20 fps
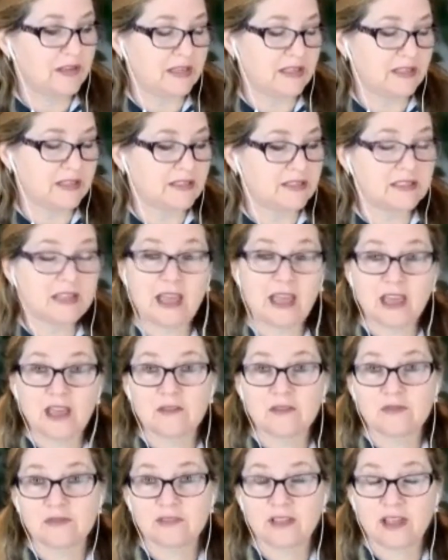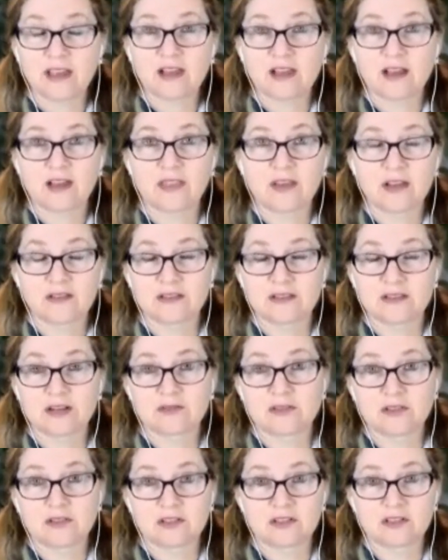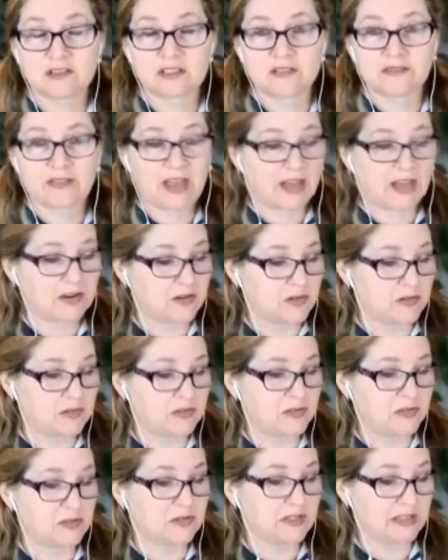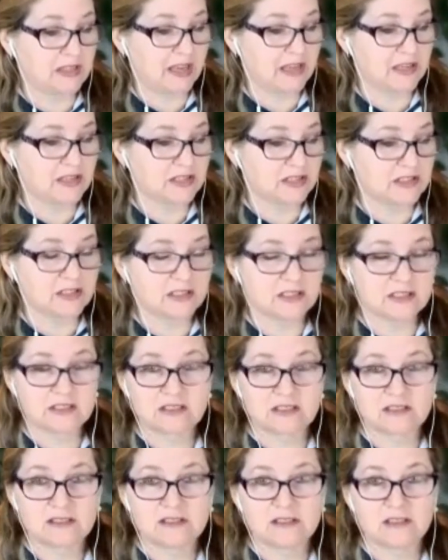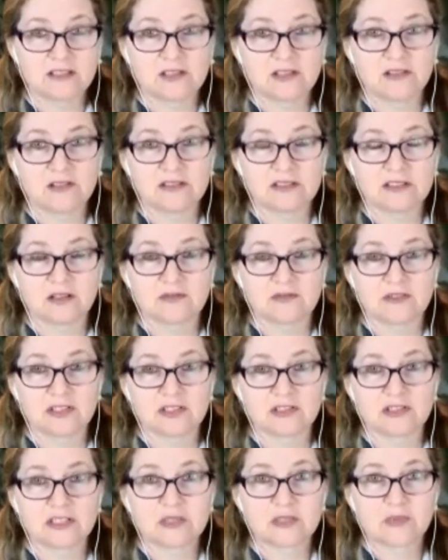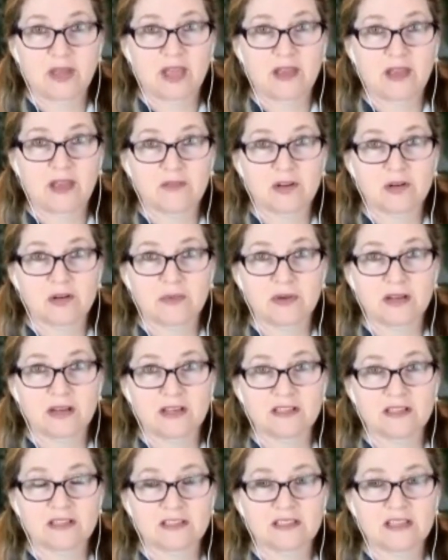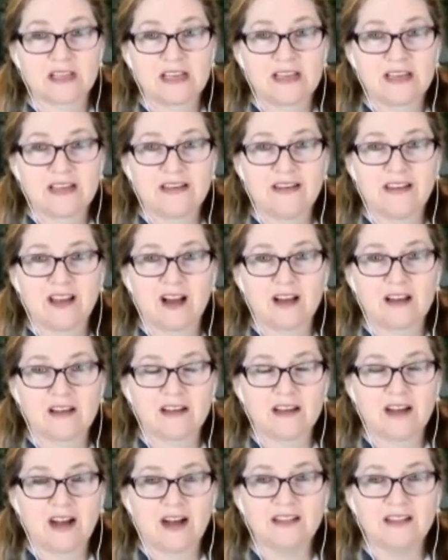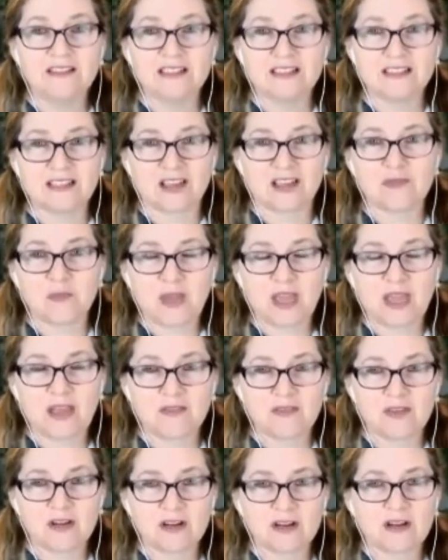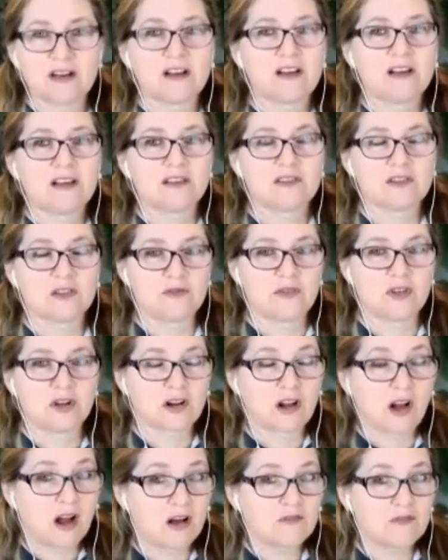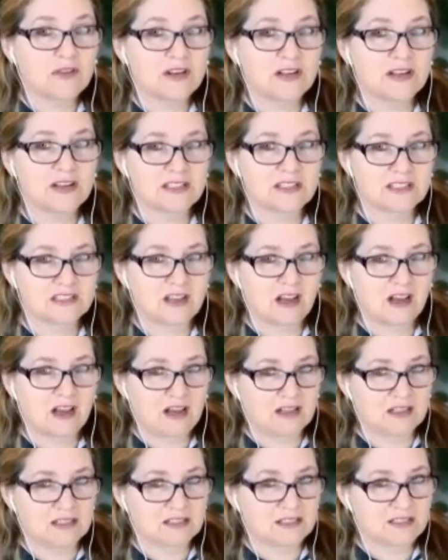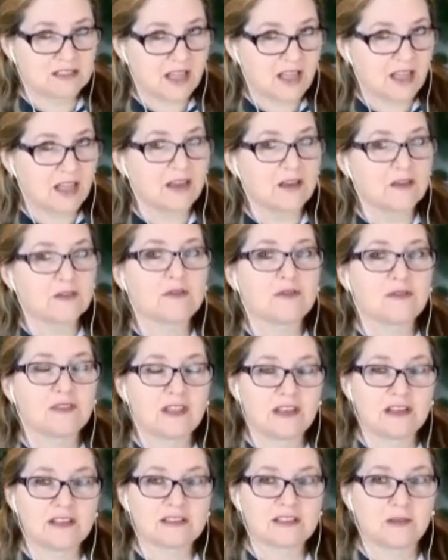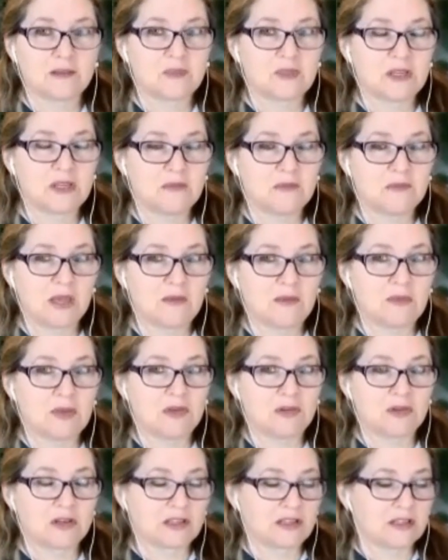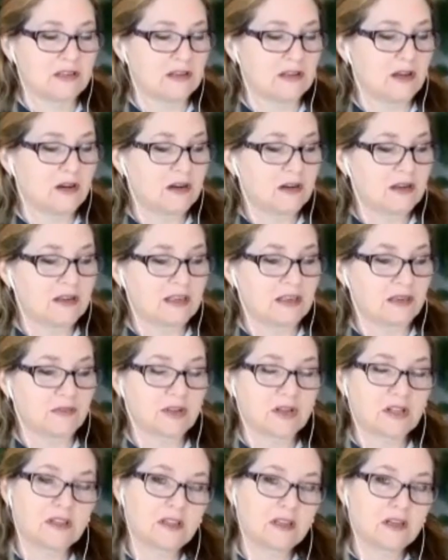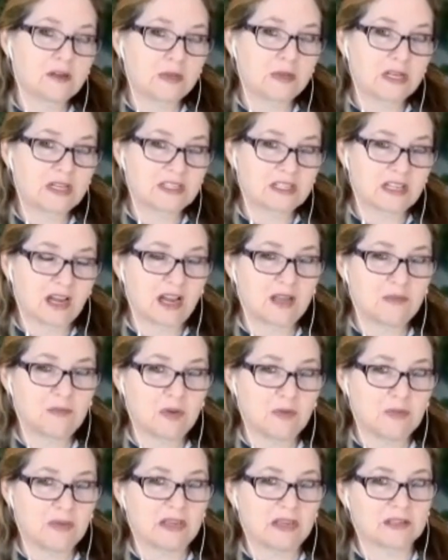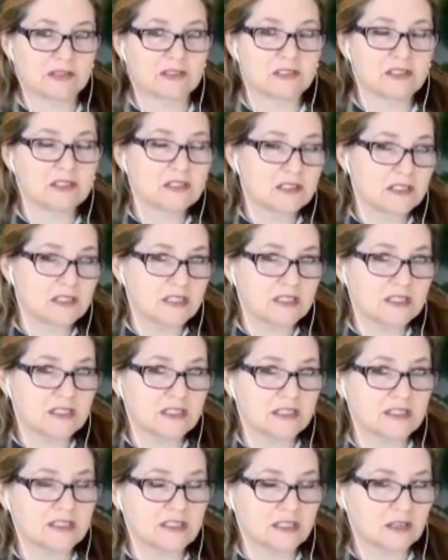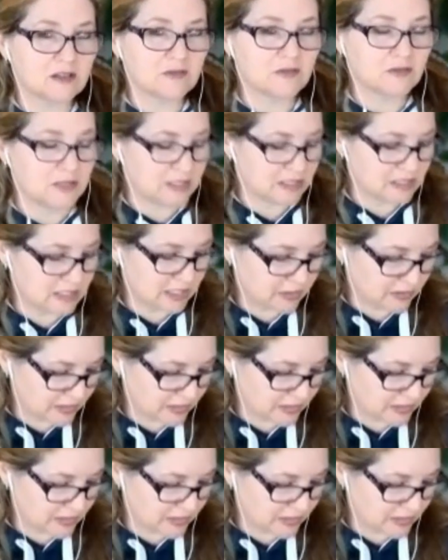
he's safe, like I think of several learners I've had who do engage in this, you know, self injurious behavior, but it's not unsafe behavior. So if you're okay. confident it's not unsafe, then it's something maybe you can give it a little bit of time and be consistent and see if it